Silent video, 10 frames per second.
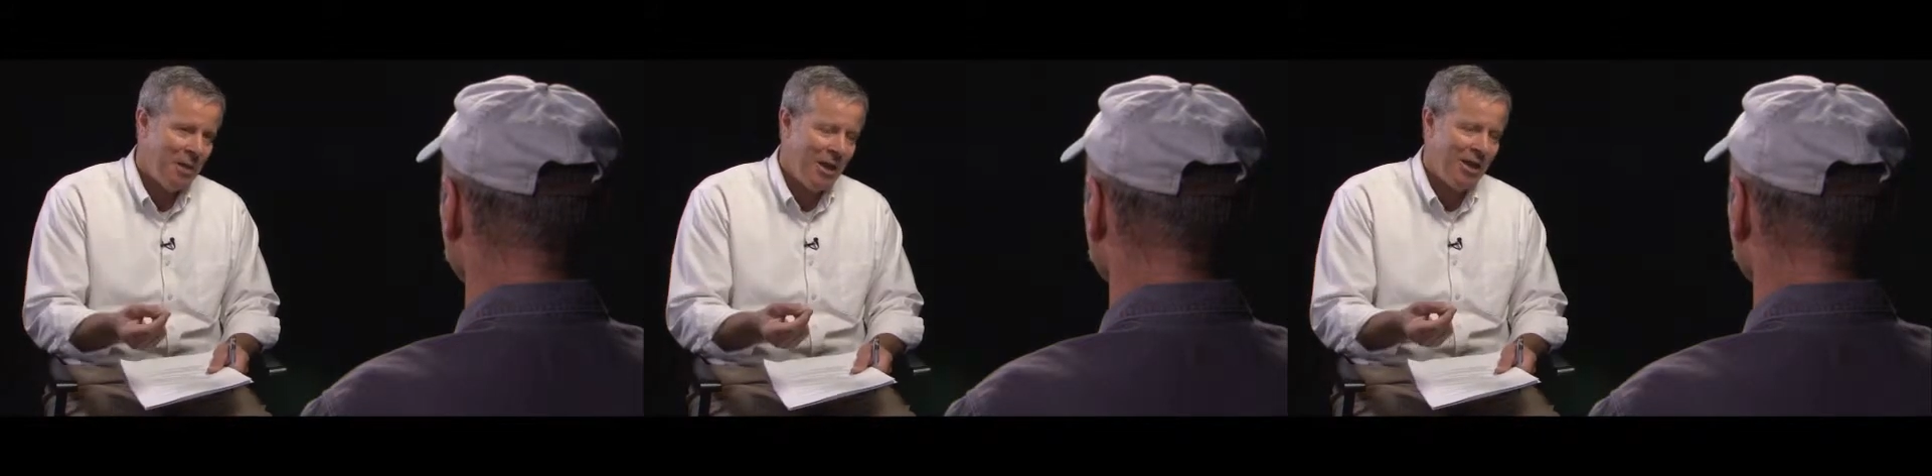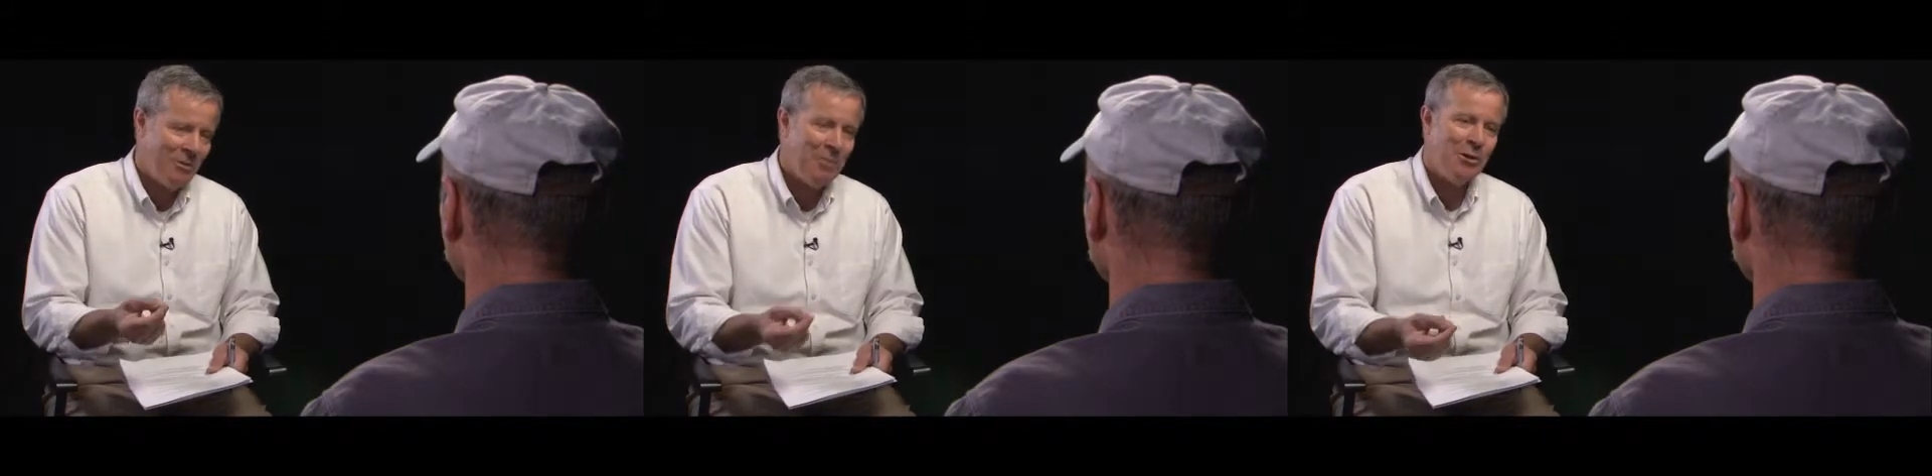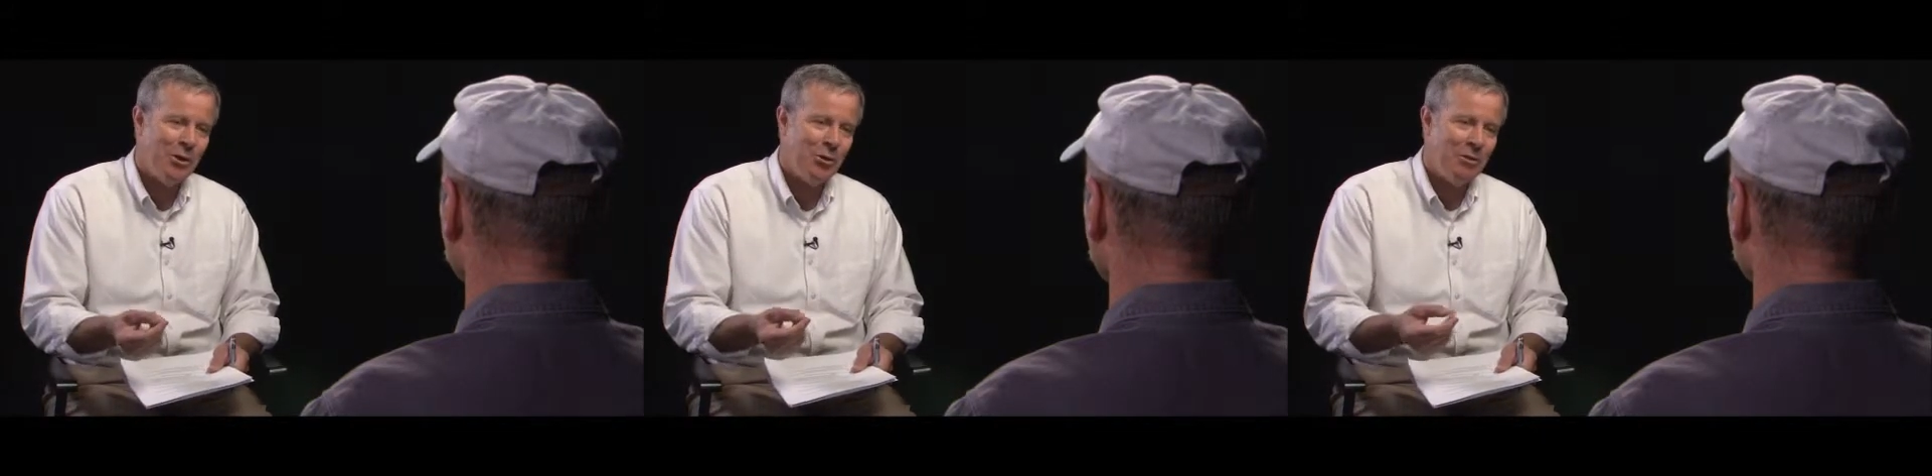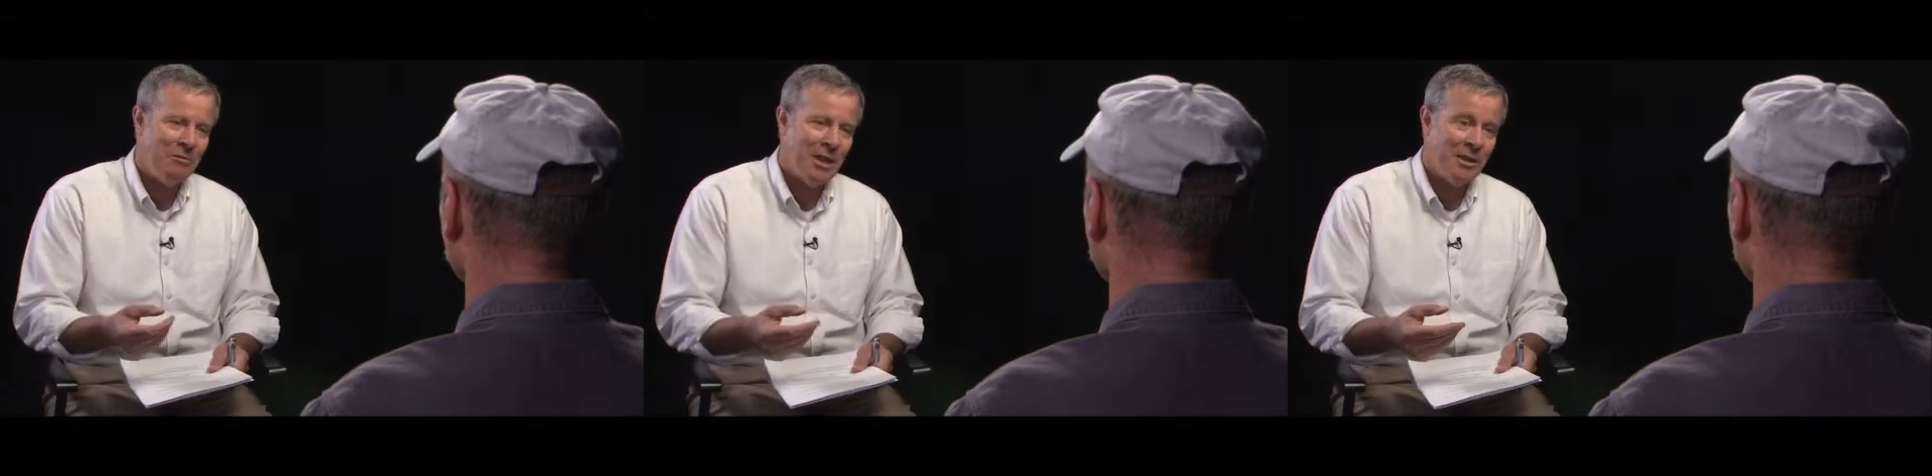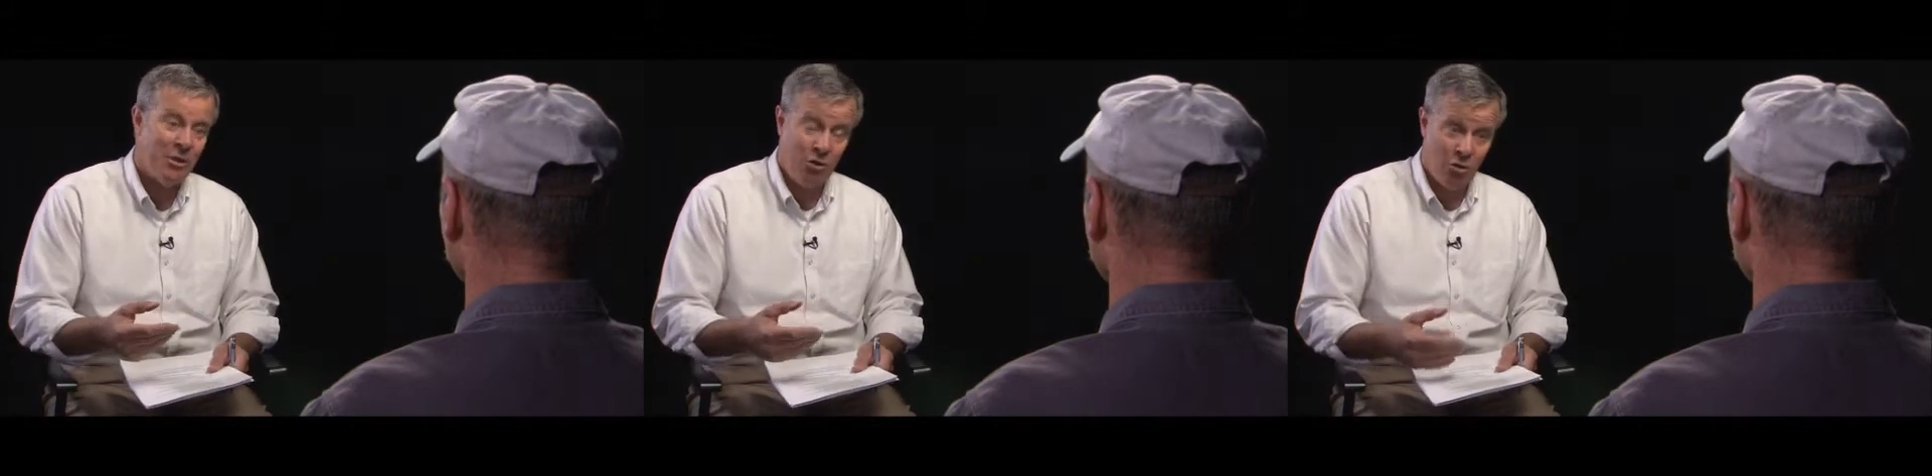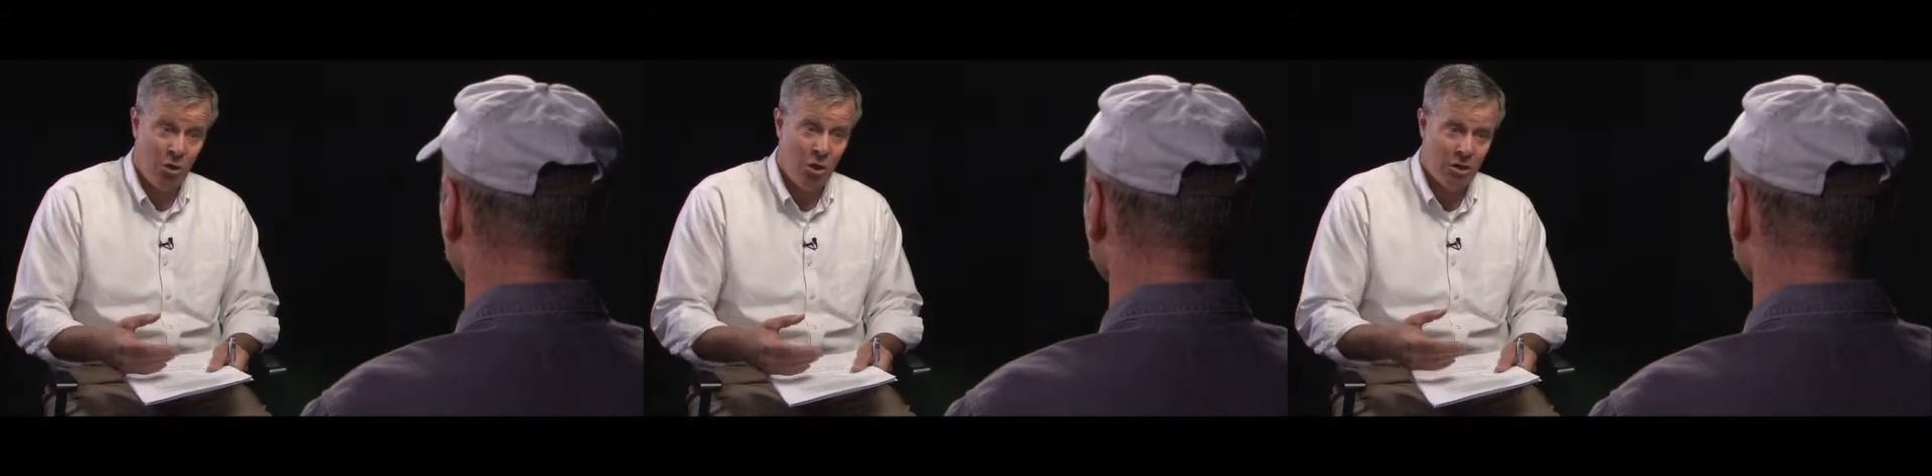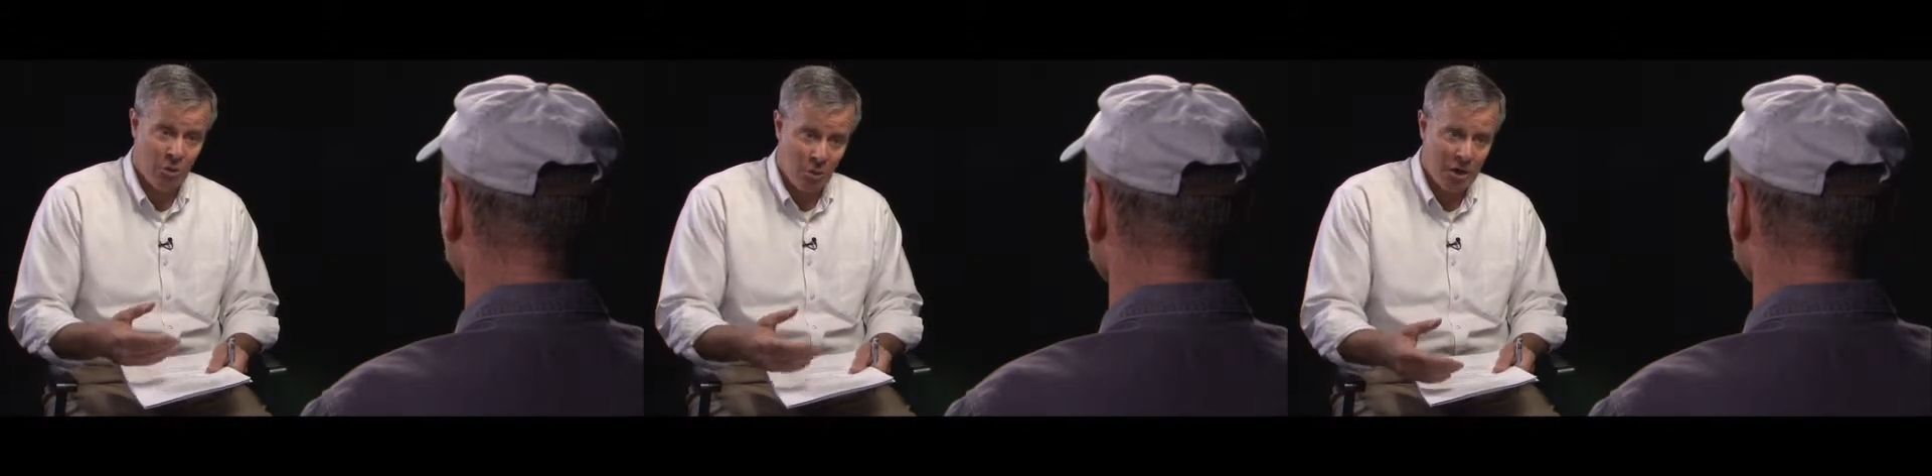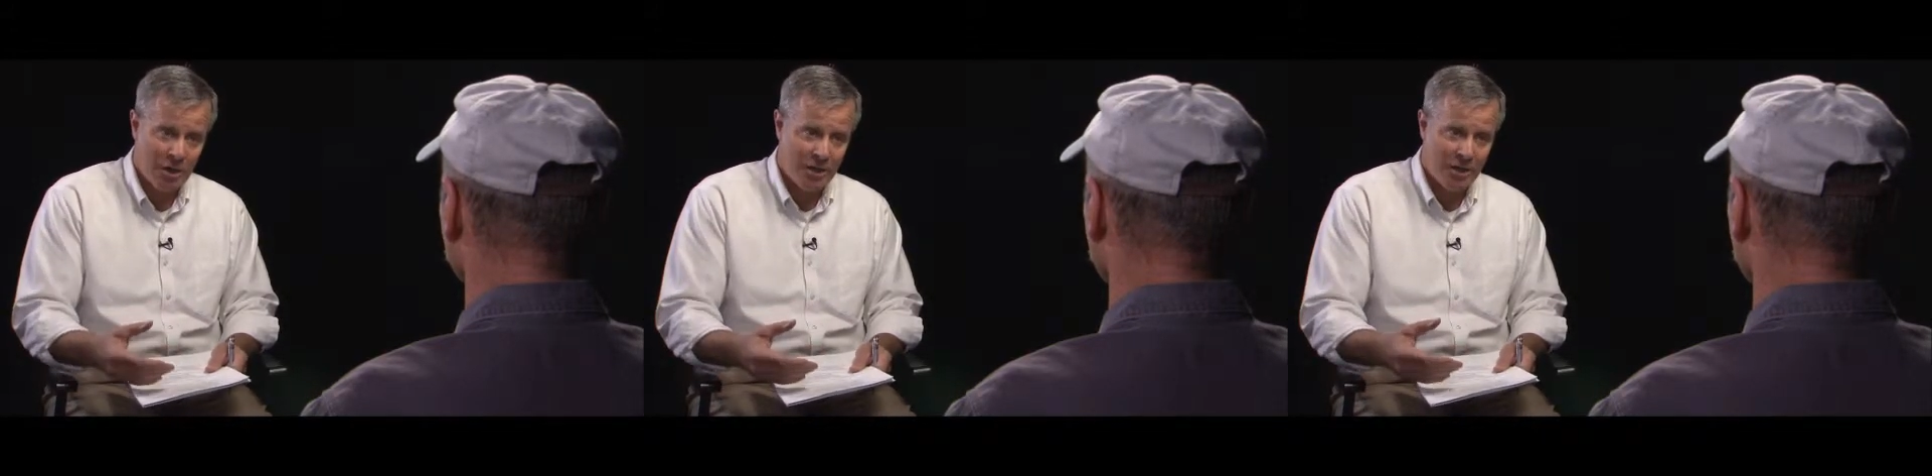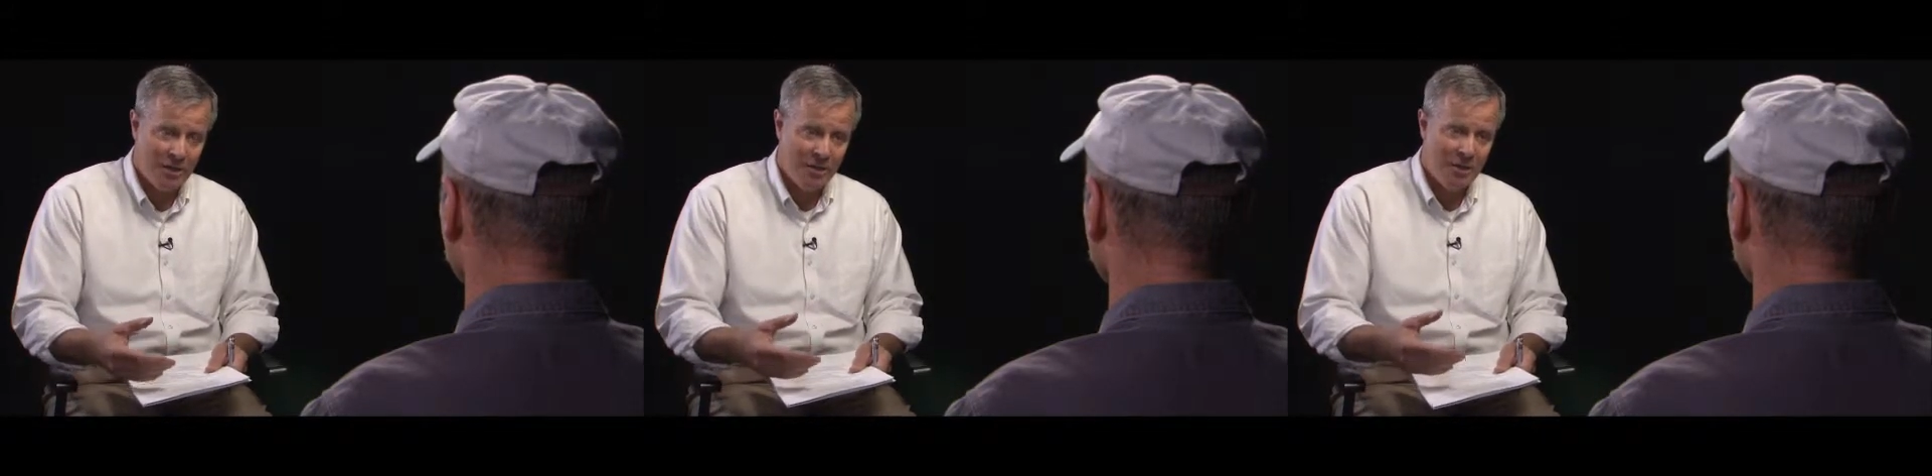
may have something to do with the fact that you're no longer working